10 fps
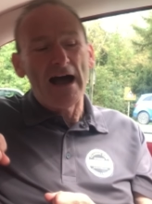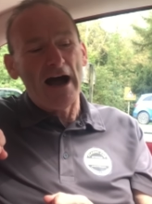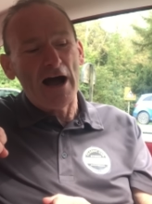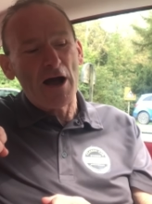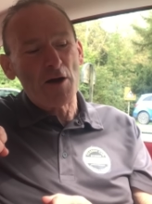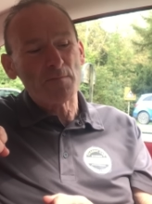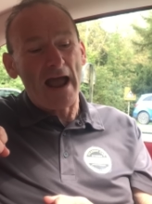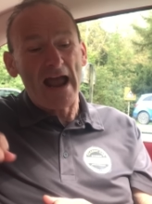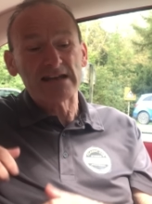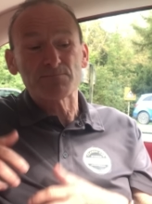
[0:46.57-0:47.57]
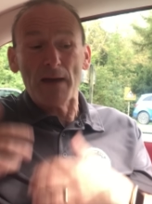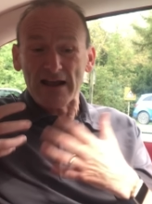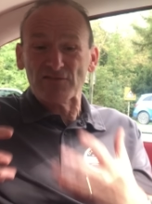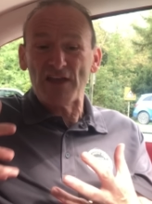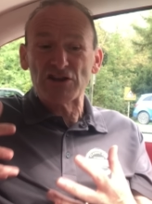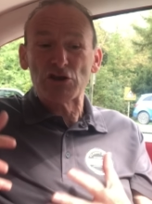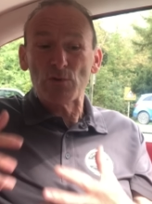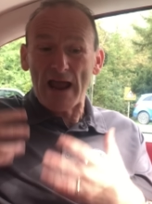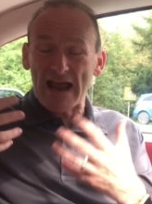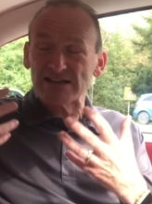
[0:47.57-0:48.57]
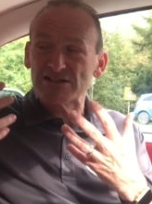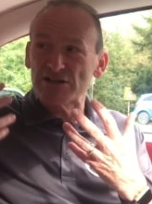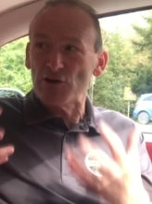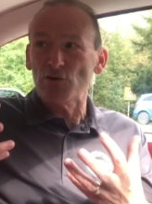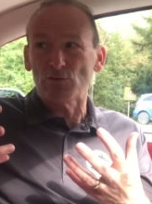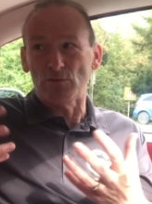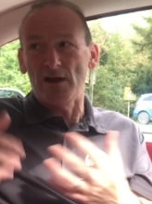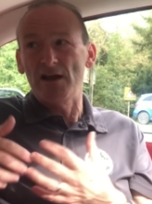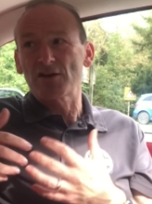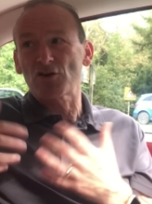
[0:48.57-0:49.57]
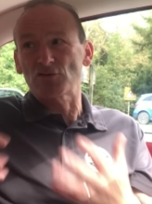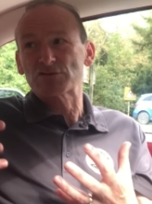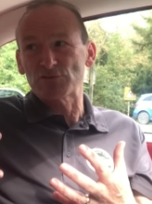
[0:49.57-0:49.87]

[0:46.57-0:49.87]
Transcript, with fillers: Um, and back then you had two Consul